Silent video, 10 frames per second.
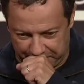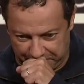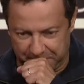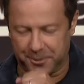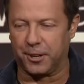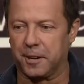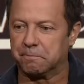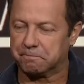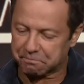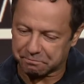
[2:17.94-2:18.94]
sorry,
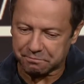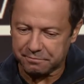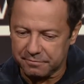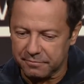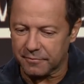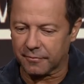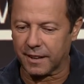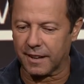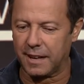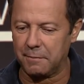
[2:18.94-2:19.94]

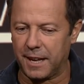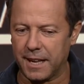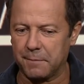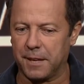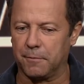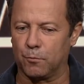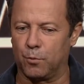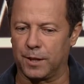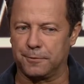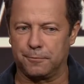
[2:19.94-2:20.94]
um, I am a,
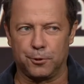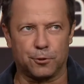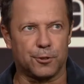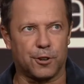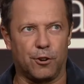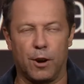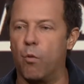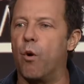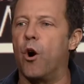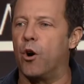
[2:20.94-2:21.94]
what you could call a
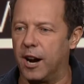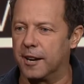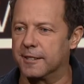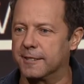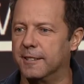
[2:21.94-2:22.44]
wall artist, you